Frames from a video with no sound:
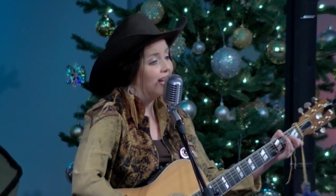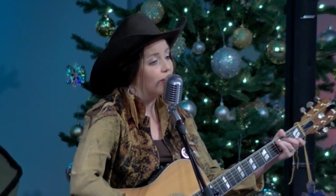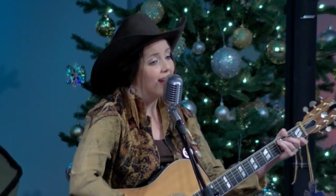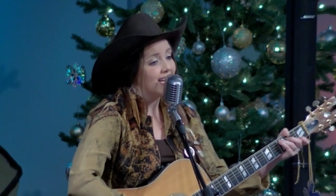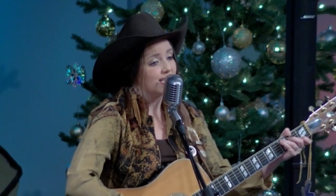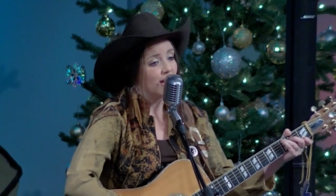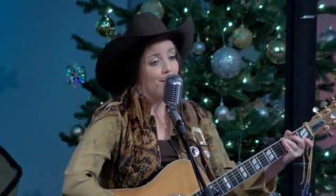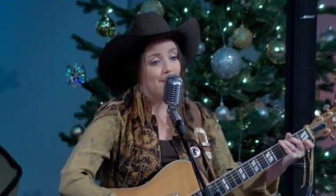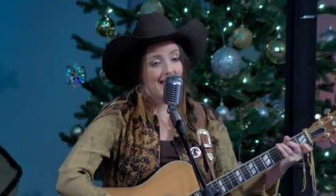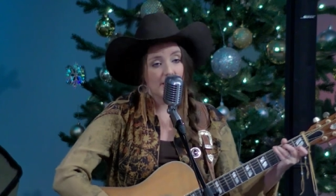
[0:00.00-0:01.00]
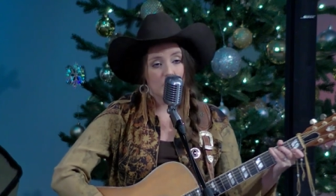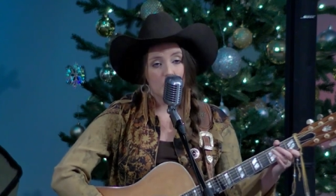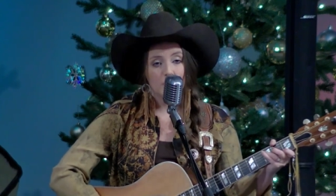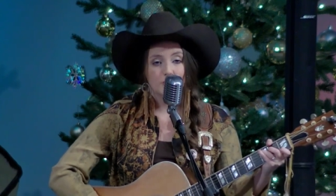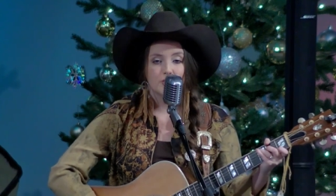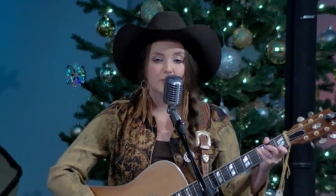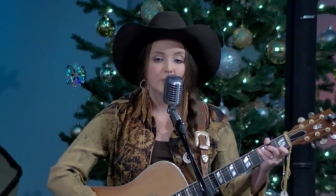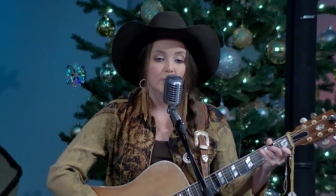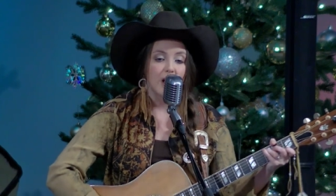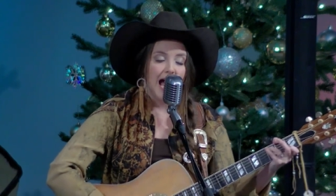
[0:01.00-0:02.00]
and Granny sang a ballad or
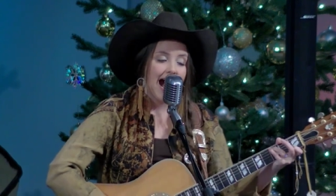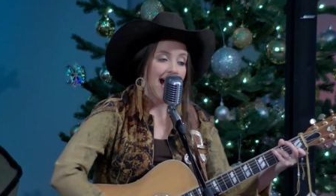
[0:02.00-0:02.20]
two.